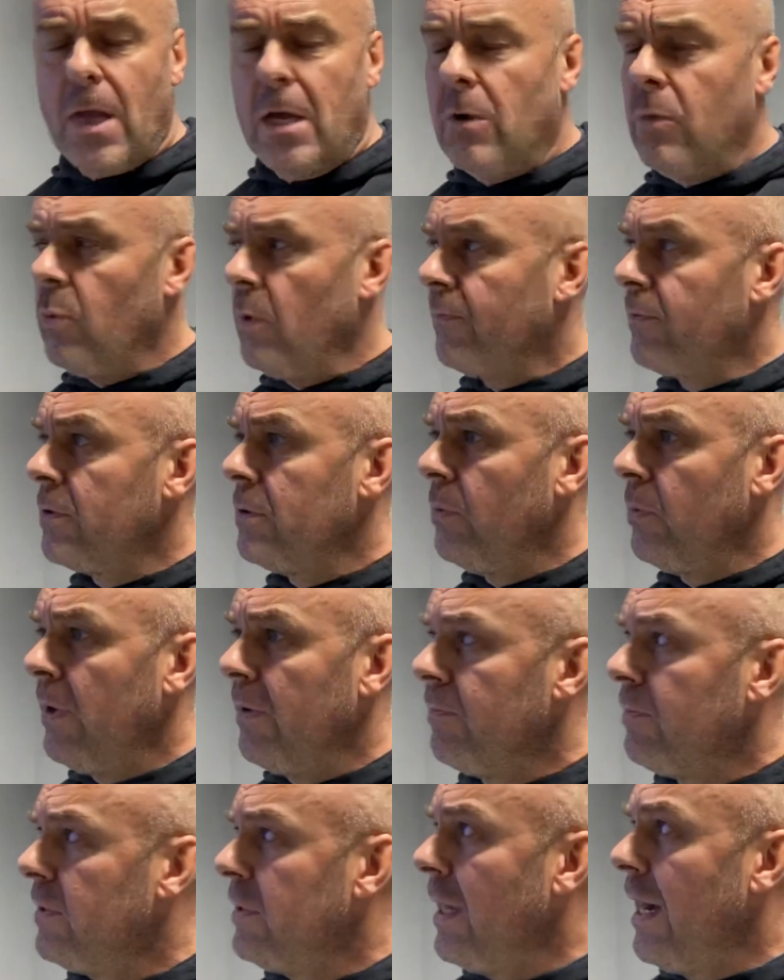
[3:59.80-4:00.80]

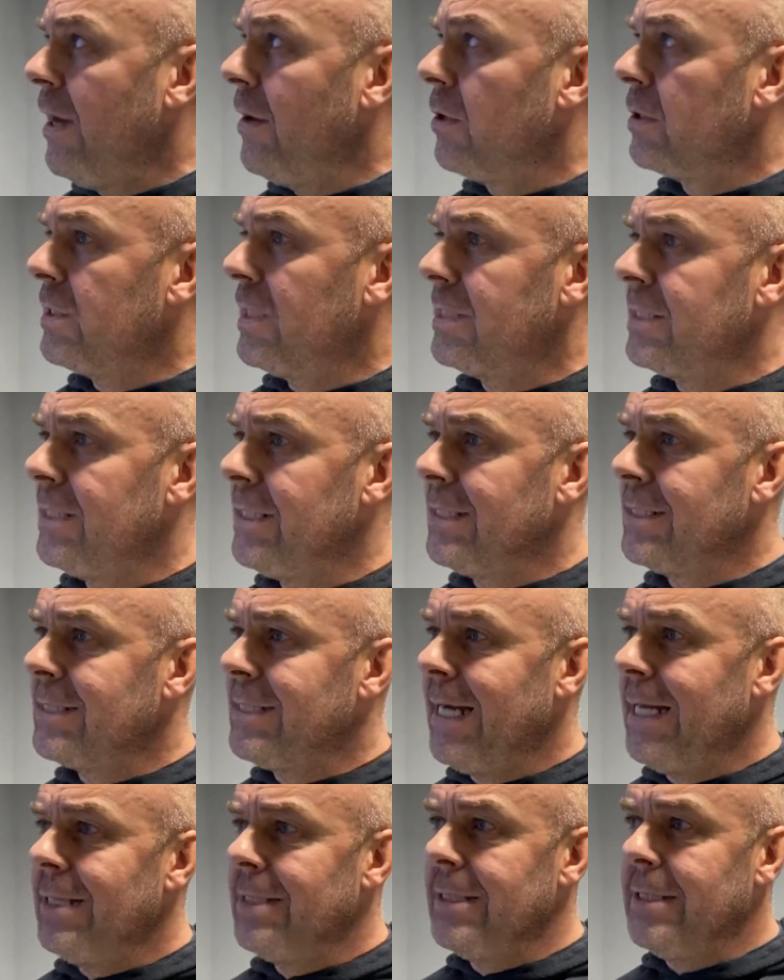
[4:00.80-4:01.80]
We've dyno tested it
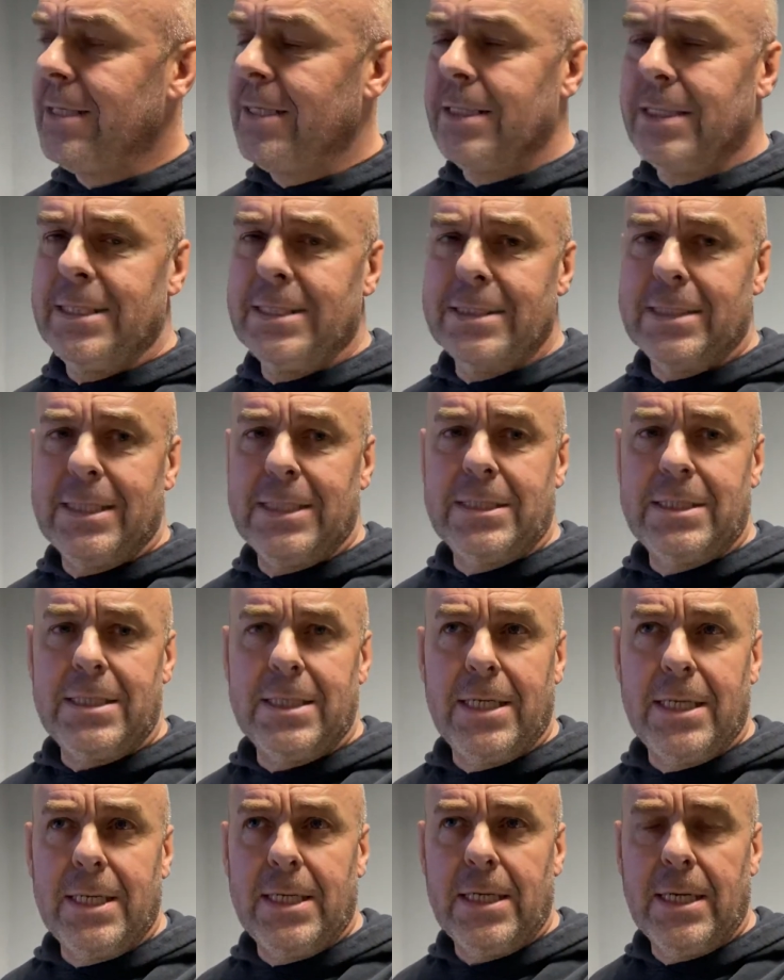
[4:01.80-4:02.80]
standard. This is
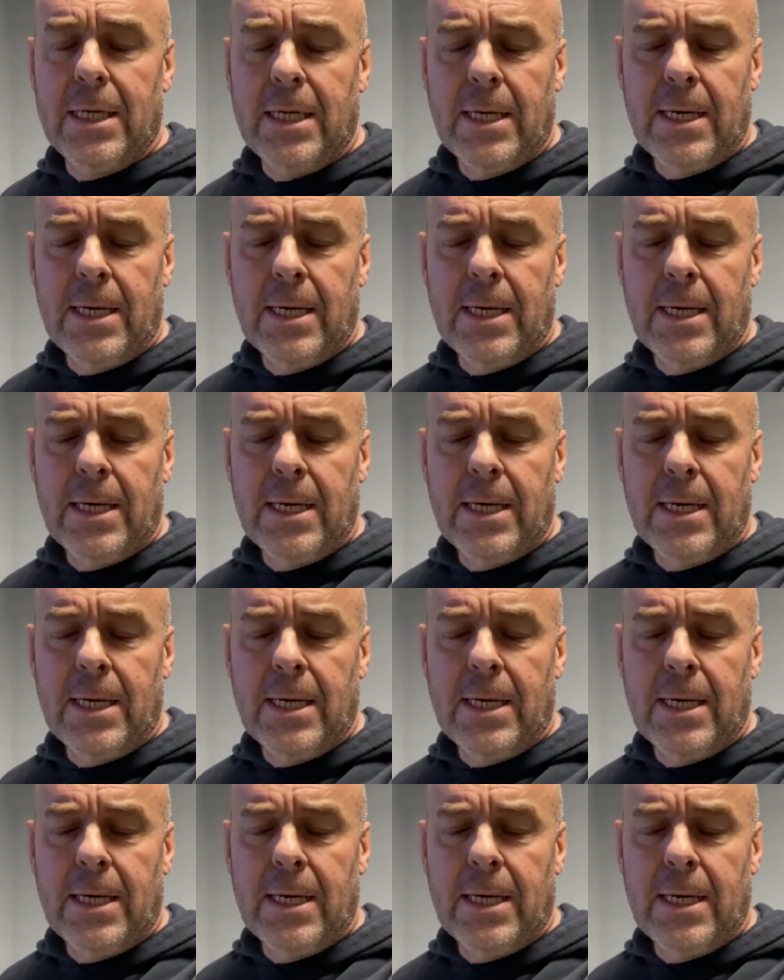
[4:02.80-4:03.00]
the